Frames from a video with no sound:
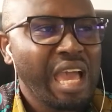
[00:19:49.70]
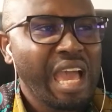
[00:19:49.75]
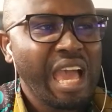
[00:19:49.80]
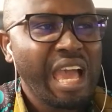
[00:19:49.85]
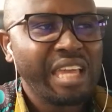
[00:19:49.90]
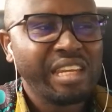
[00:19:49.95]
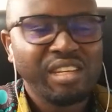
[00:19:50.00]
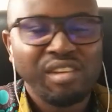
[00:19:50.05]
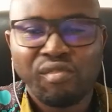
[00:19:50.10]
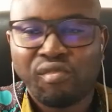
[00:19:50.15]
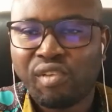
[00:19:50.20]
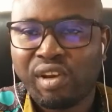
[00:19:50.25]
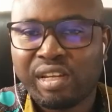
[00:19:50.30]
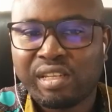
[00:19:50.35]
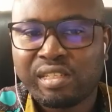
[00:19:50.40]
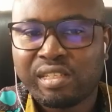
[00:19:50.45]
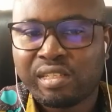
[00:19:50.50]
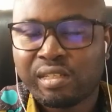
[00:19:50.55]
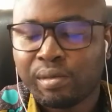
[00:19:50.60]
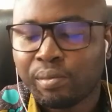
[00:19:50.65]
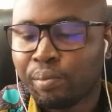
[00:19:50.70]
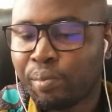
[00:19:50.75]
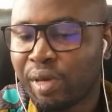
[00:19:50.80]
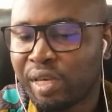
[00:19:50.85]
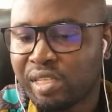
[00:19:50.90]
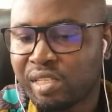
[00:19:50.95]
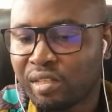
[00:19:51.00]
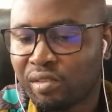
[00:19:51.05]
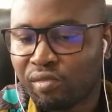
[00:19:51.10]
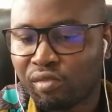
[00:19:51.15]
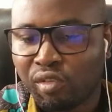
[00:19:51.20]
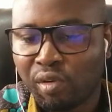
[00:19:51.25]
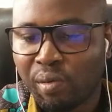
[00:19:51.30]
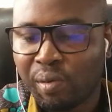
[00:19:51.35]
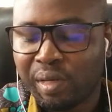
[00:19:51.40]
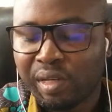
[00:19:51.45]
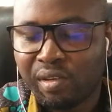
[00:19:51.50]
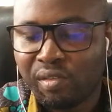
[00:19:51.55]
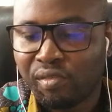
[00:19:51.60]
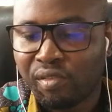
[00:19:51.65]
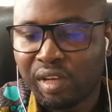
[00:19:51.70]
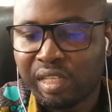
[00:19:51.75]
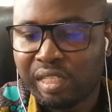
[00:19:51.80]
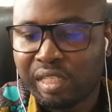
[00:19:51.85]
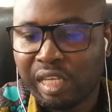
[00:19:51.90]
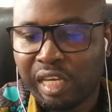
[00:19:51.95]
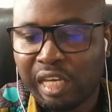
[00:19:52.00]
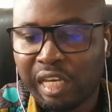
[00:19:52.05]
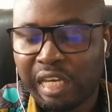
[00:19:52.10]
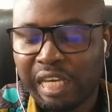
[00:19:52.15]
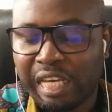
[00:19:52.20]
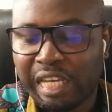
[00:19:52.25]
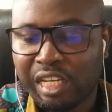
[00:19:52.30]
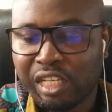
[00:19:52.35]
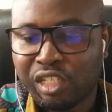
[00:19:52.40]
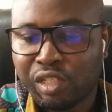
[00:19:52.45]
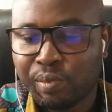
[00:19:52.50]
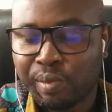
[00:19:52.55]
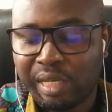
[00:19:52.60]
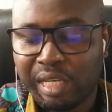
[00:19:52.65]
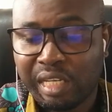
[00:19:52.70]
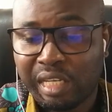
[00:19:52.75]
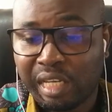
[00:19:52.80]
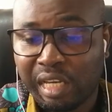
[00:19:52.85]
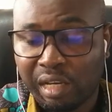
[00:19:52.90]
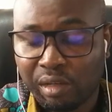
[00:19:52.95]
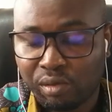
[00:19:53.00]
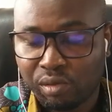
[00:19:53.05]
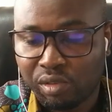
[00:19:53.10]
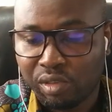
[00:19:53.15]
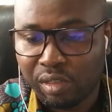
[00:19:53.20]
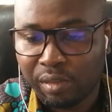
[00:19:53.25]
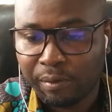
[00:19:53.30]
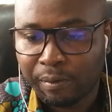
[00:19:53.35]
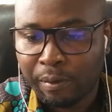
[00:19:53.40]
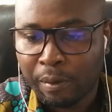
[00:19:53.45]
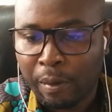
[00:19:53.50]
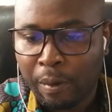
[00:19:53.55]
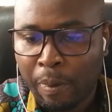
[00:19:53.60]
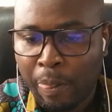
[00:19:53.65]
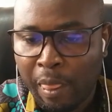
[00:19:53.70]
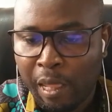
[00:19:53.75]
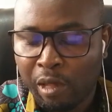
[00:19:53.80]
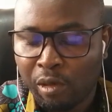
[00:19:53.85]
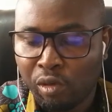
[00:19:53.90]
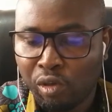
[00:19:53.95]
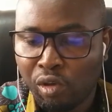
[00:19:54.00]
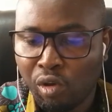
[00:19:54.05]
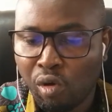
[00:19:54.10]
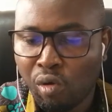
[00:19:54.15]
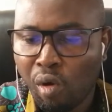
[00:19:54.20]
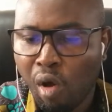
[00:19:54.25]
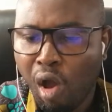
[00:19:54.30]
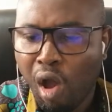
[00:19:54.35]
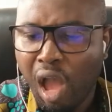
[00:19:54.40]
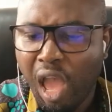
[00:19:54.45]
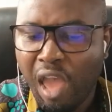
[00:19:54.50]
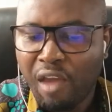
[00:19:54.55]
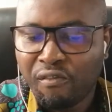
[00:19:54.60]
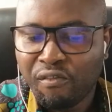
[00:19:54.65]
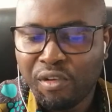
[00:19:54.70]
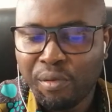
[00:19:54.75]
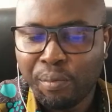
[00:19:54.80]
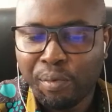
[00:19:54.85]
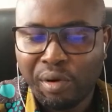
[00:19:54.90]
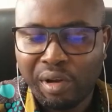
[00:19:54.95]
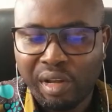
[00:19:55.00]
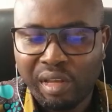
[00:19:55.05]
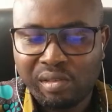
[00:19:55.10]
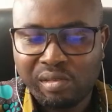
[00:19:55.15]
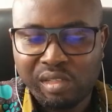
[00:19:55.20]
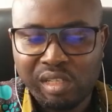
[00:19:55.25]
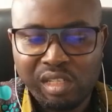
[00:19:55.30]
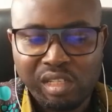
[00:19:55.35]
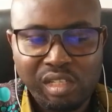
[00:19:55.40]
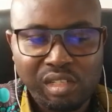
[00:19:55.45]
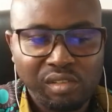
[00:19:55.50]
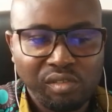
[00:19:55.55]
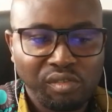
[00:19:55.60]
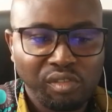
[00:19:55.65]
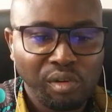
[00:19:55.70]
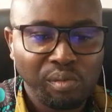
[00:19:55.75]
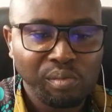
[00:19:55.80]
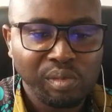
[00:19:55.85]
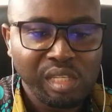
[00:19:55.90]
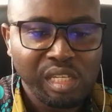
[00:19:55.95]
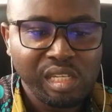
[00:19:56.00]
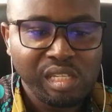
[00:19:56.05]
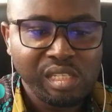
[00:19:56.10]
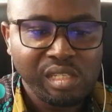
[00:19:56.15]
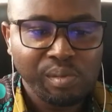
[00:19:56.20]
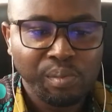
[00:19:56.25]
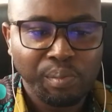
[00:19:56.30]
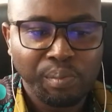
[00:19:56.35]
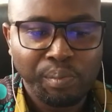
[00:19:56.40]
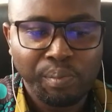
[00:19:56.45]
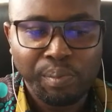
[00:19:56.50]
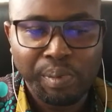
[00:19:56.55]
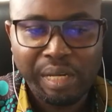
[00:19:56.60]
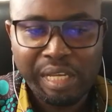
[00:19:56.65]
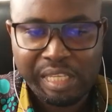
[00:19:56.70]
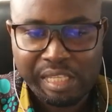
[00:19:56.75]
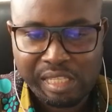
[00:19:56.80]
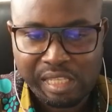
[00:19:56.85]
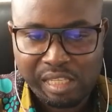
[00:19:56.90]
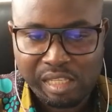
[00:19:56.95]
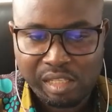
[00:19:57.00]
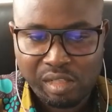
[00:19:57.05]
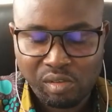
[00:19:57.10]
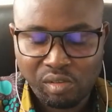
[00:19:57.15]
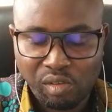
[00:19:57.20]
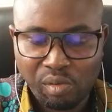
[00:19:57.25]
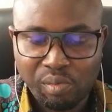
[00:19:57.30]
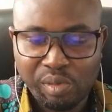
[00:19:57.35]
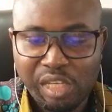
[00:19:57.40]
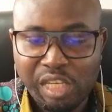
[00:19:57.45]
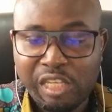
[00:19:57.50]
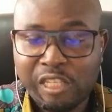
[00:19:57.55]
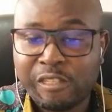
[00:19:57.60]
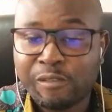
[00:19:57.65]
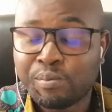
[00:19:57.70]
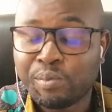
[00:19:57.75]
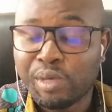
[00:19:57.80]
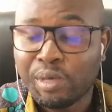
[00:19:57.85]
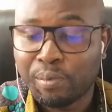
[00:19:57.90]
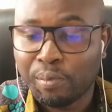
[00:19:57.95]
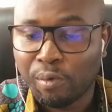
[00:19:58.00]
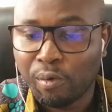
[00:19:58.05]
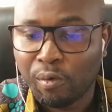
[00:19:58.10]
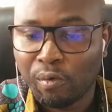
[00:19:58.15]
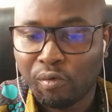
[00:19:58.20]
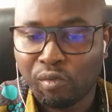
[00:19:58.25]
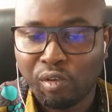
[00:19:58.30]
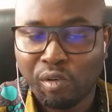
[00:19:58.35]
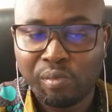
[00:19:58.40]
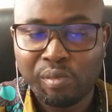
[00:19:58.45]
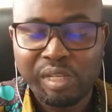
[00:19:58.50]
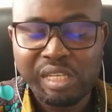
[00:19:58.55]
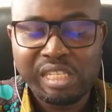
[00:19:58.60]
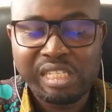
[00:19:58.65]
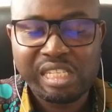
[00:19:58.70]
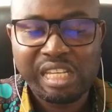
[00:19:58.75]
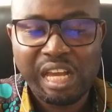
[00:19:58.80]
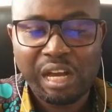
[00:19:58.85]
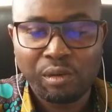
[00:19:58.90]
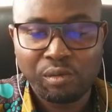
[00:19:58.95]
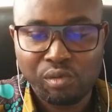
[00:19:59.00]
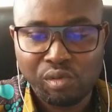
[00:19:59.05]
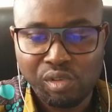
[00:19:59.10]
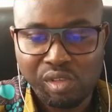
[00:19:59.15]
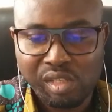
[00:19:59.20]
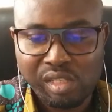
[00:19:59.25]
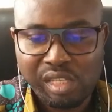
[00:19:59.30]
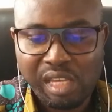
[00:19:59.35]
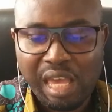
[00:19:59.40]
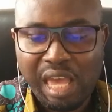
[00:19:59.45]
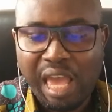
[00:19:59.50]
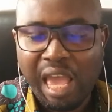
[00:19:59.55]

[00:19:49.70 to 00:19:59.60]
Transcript: a different person from a different English-speaking country. You know, every pronunciation from these places, from these people, from these countries